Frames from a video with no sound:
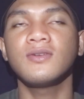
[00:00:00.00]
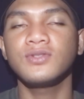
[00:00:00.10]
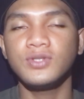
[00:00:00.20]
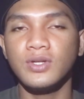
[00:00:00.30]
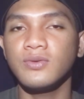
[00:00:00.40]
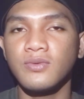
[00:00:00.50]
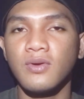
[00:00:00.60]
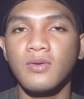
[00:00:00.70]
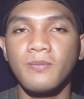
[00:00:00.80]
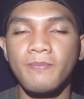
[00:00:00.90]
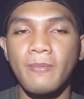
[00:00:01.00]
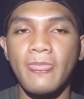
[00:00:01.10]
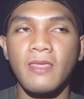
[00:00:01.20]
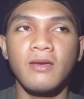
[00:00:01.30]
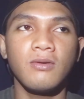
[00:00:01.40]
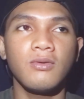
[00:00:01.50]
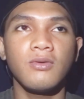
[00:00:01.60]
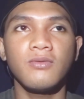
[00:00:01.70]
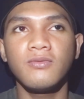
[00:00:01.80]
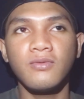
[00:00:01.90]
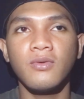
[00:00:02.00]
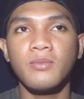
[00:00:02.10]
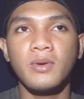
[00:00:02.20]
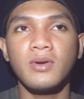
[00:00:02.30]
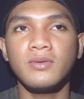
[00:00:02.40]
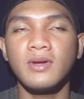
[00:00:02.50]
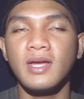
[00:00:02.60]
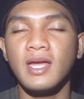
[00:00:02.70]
general or formal